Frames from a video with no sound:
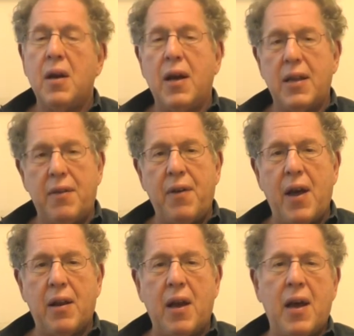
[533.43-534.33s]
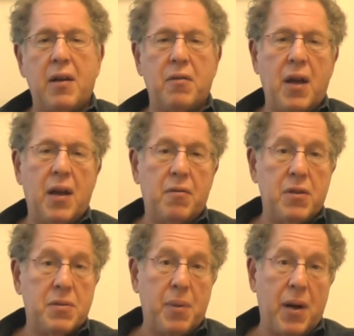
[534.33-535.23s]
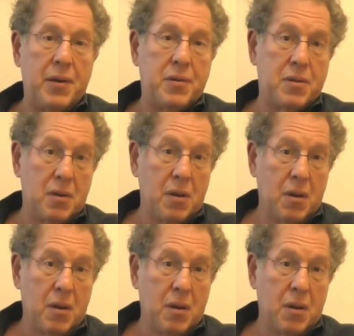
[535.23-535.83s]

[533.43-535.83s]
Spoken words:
and they've had a response.